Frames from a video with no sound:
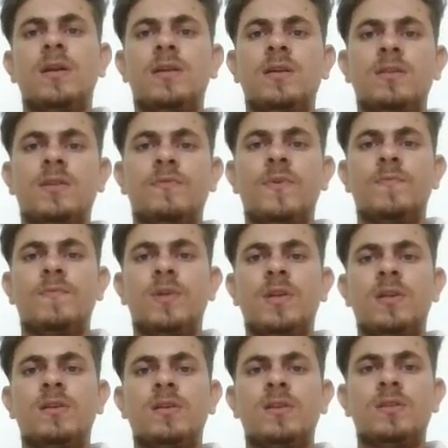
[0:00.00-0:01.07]
It is the
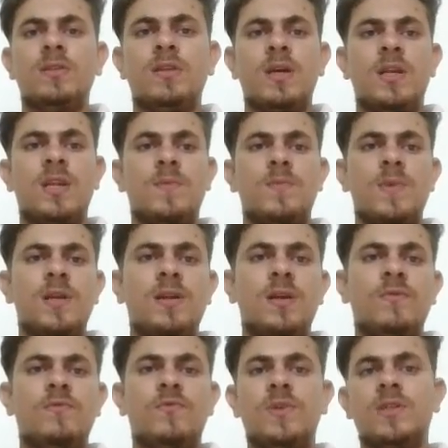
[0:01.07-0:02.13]
15th Disney
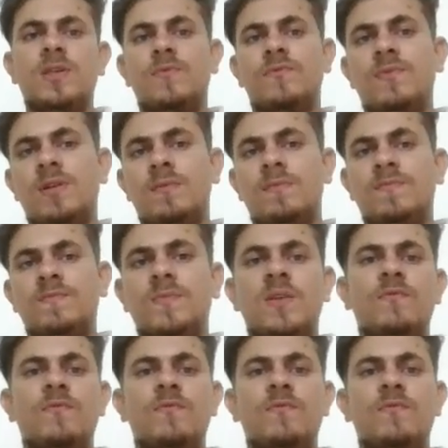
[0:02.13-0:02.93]
animated feature film.